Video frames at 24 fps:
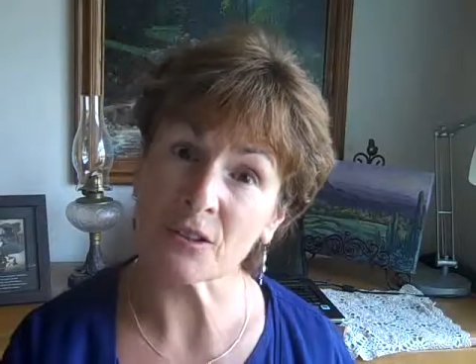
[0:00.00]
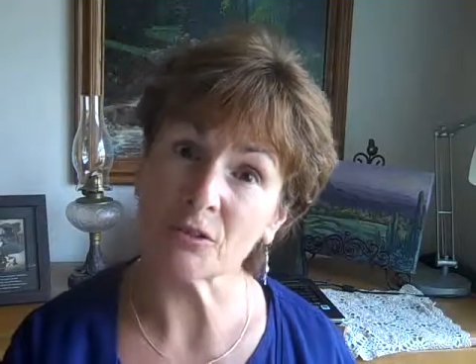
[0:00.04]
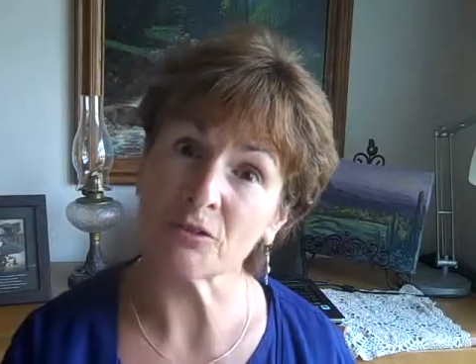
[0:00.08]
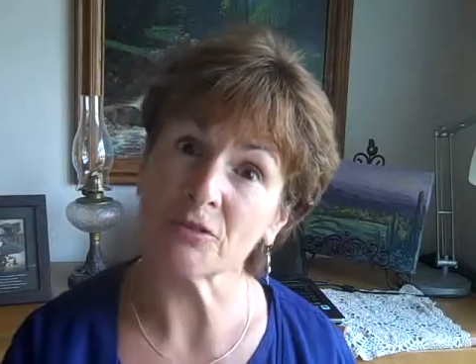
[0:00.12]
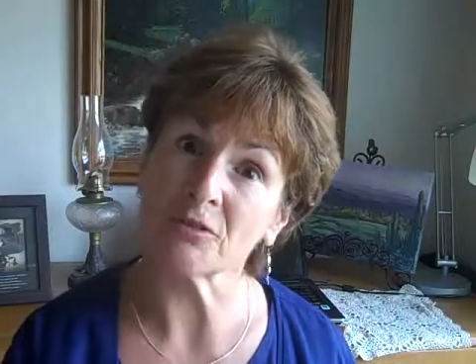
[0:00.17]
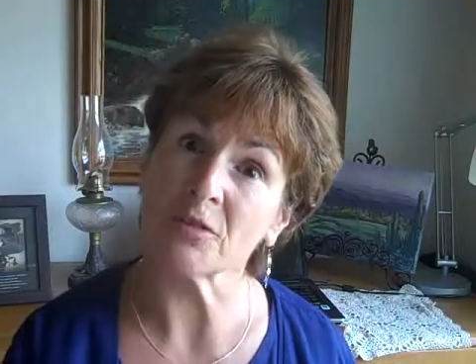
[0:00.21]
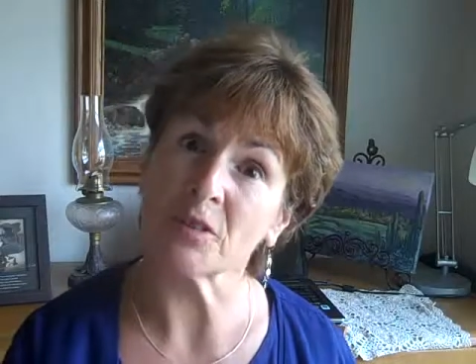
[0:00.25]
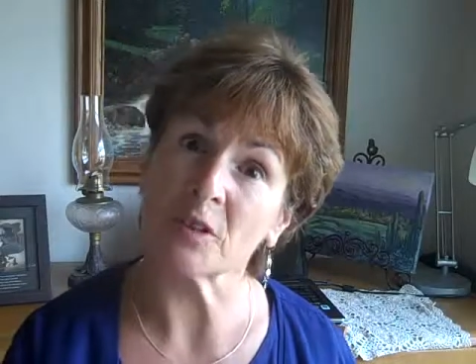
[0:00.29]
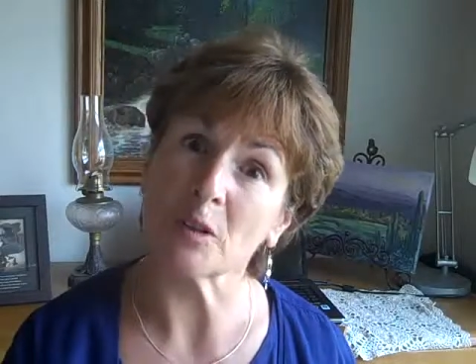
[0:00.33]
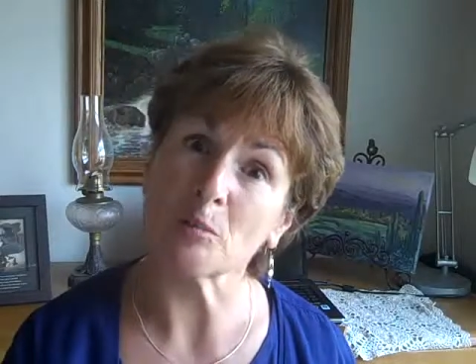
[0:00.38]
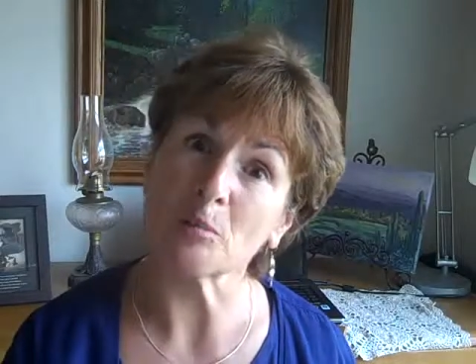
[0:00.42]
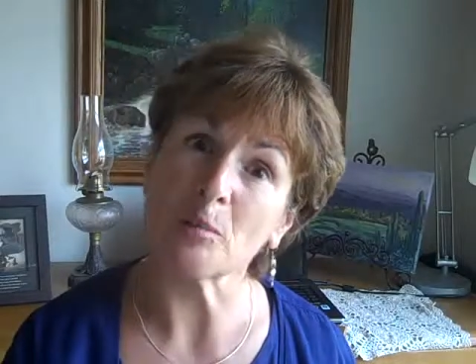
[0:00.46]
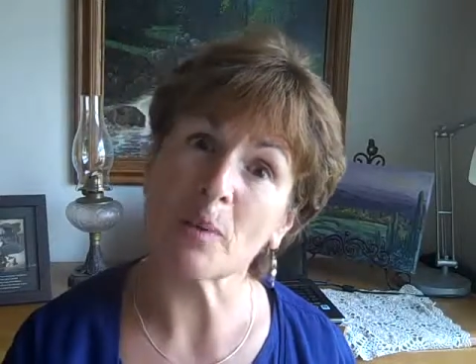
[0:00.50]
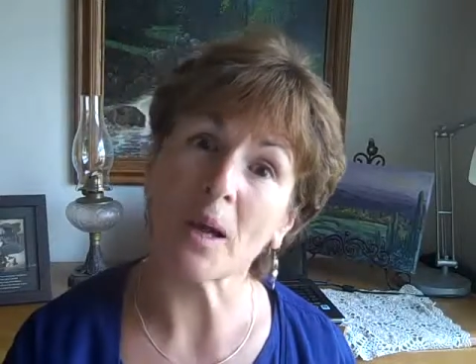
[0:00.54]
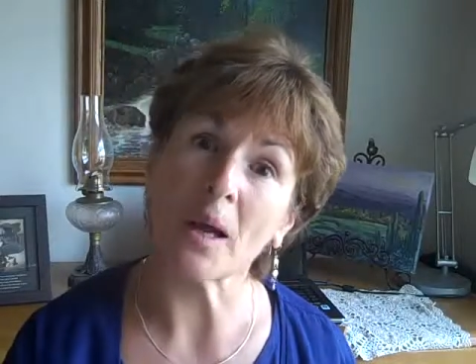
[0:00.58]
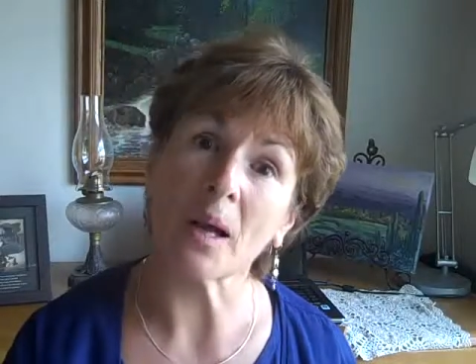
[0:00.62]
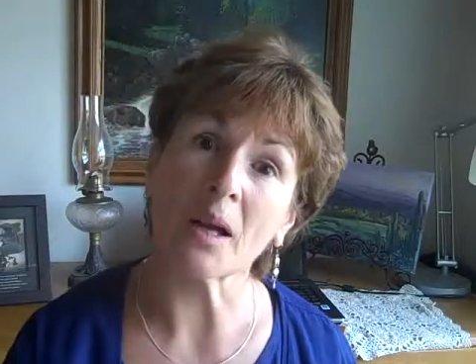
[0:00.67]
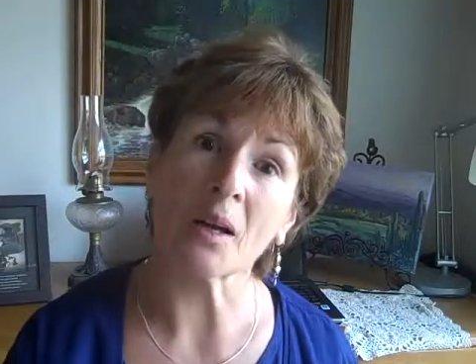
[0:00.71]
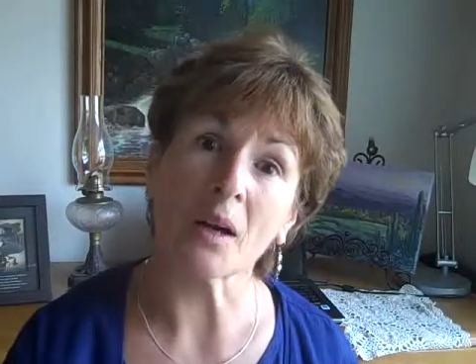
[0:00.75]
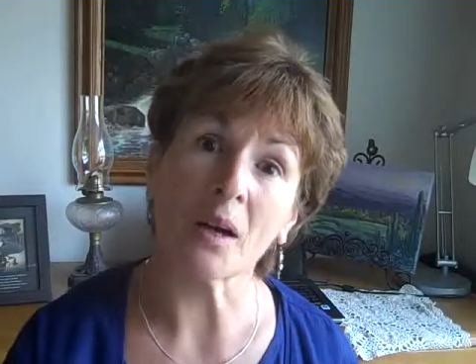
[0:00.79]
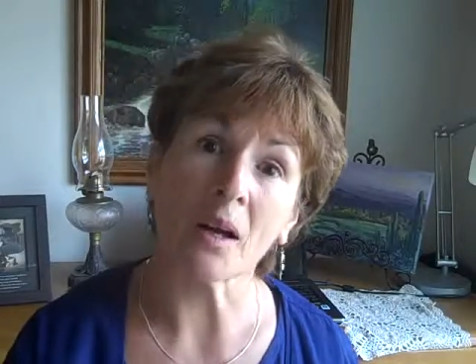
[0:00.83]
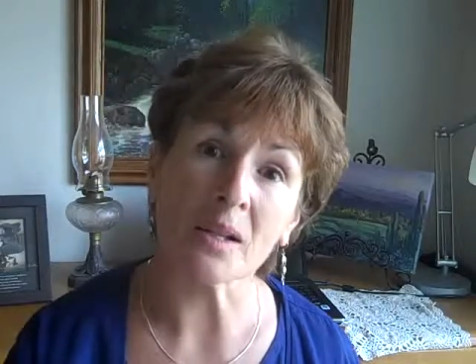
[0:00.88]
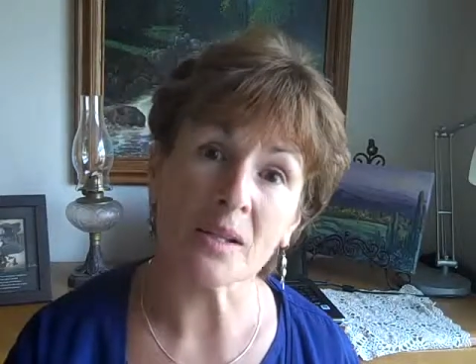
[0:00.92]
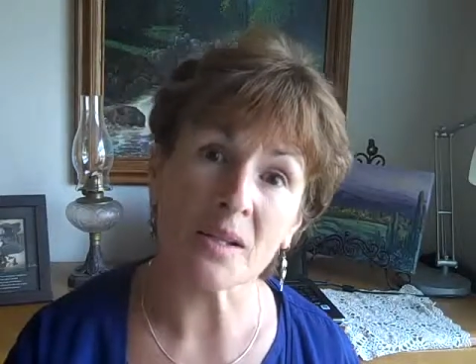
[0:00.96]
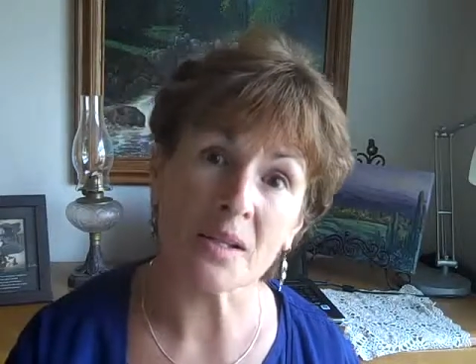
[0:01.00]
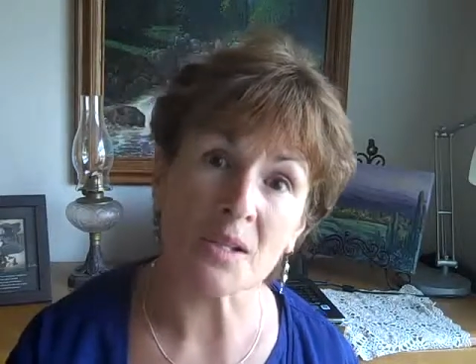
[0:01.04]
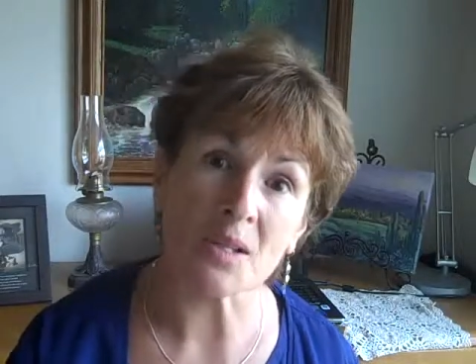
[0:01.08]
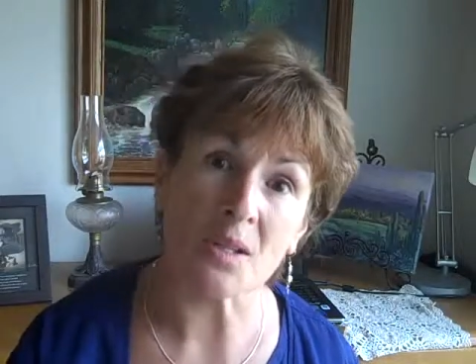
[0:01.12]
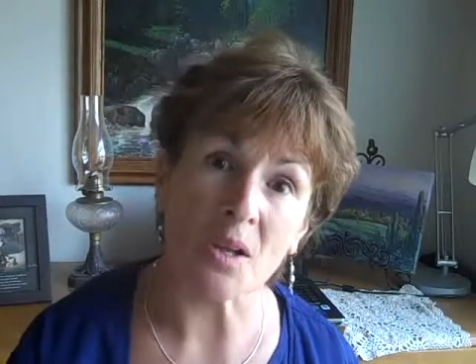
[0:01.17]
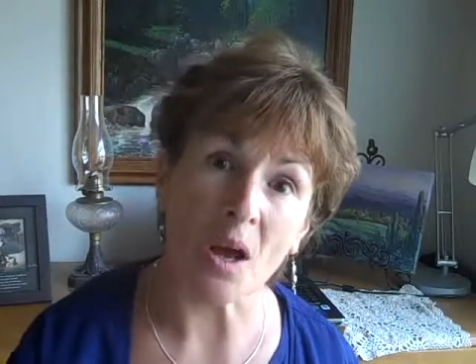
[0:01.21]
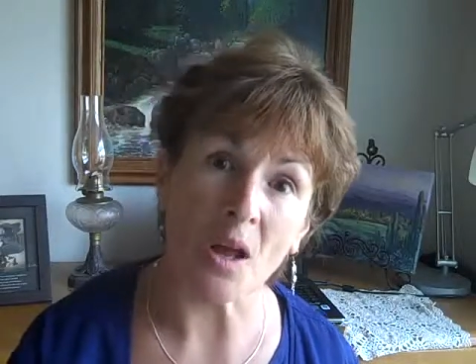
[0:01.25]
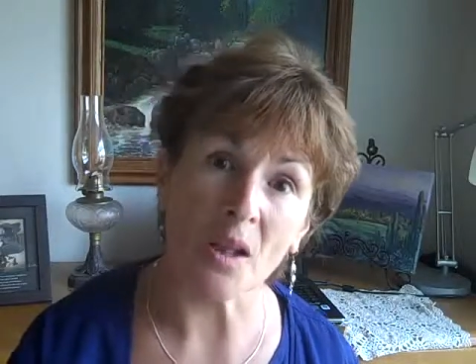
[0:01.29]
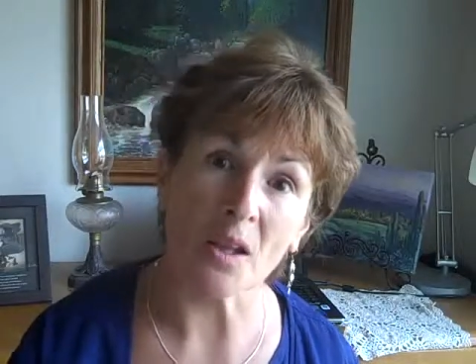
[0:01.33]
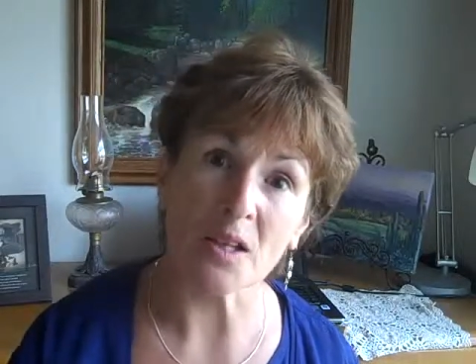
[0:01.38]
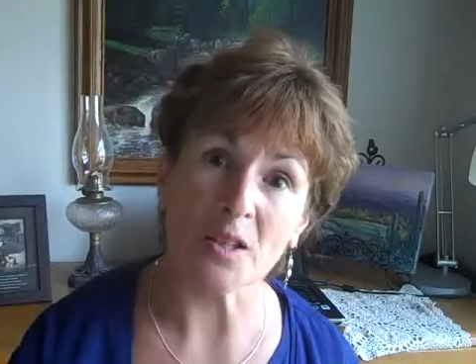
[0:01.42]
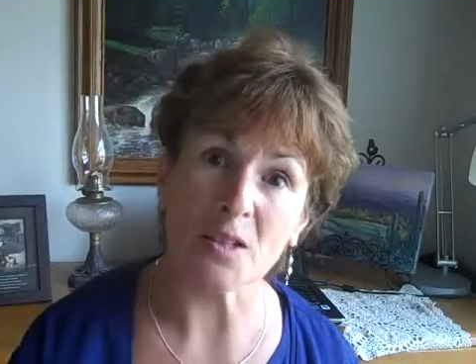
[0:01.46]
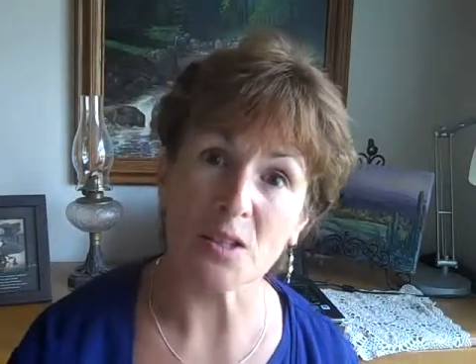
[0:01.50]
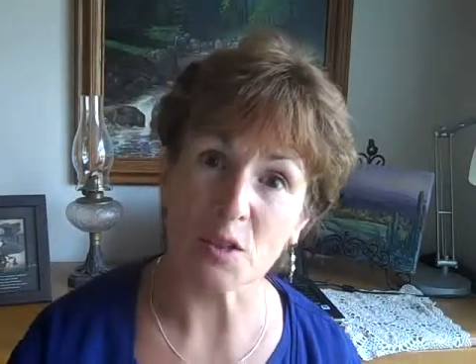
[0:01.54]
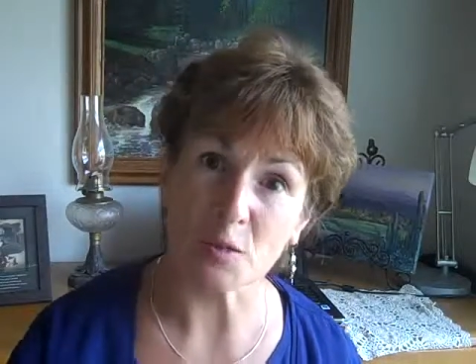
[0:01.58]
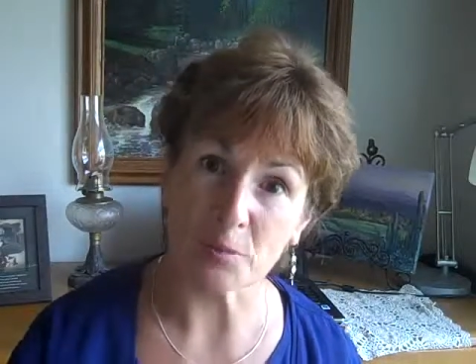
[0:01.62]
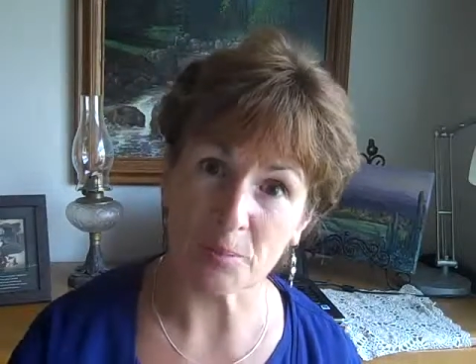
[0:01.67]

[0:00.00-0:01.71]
their feedback on solid